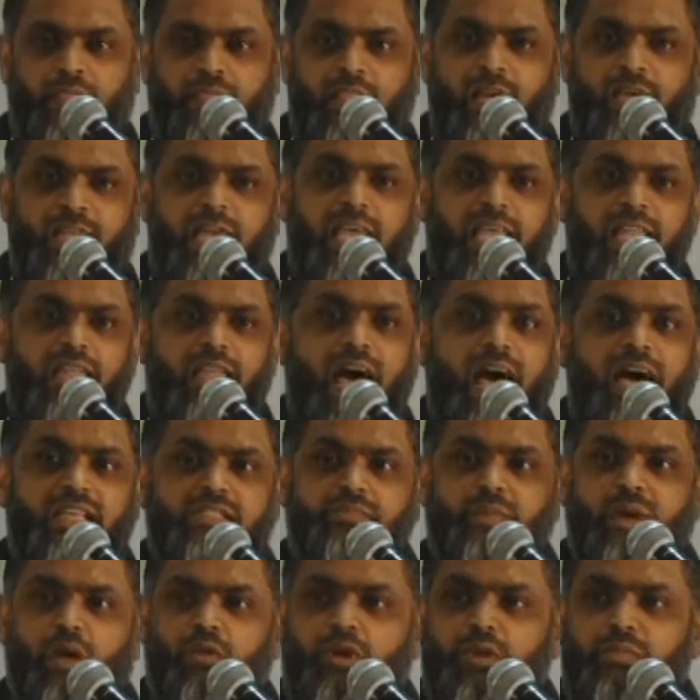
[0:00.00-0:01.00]
that in,
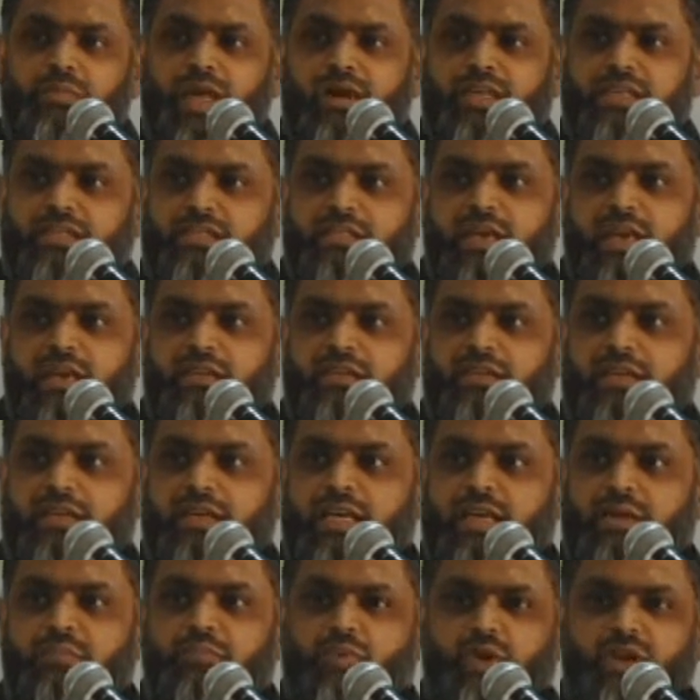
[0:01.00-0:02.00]
as Malcolm X said,
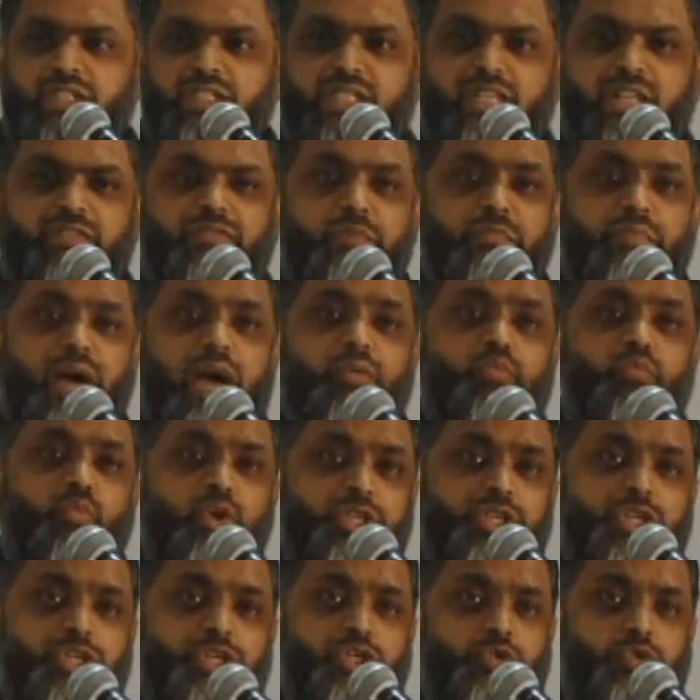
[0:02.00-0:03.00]
prison, if a man
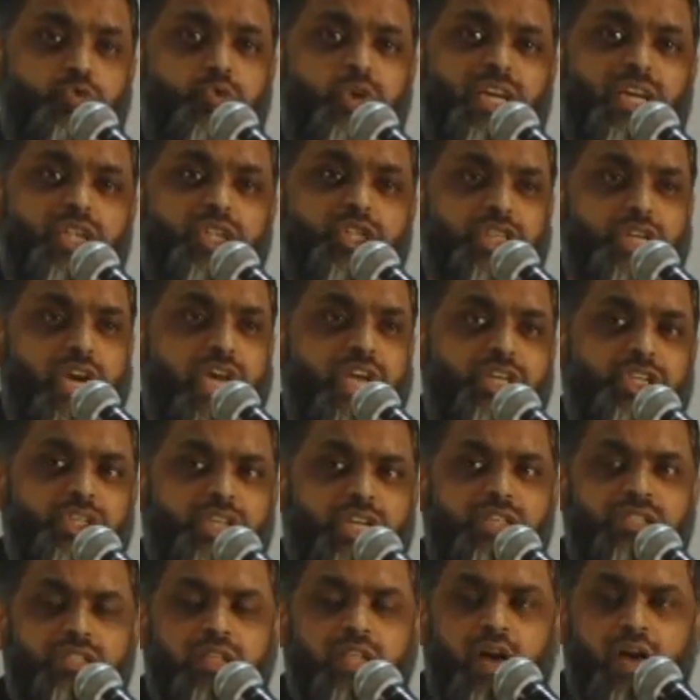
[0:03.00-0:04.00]
wishes to, he can change
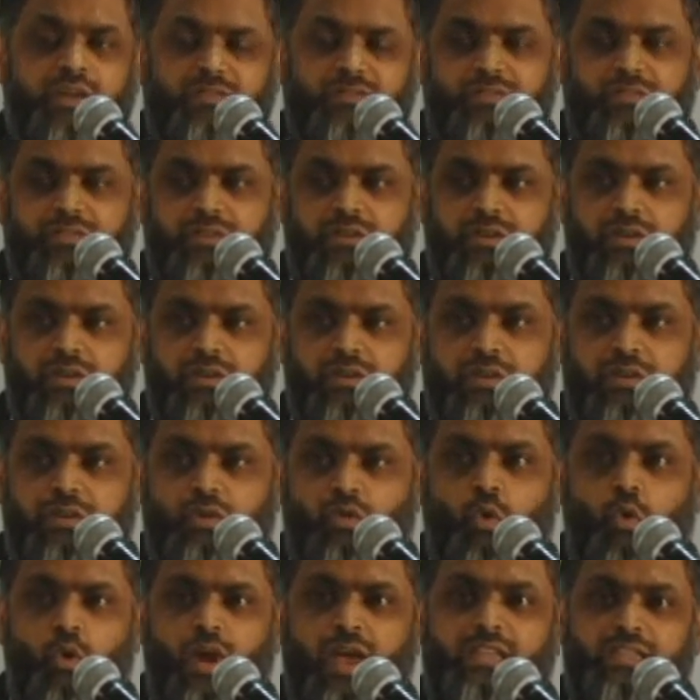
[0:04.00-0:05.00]
his life,
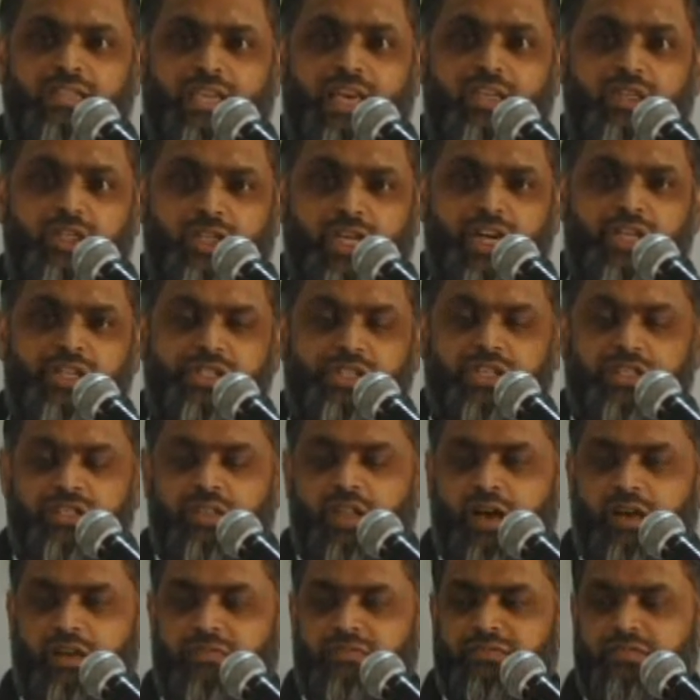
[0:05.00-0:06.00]
or it can change his
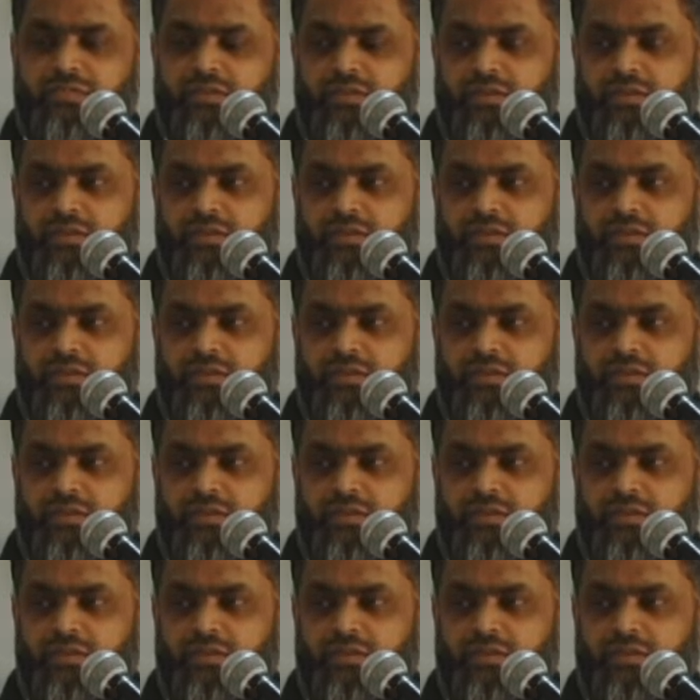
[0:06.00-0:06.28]
life.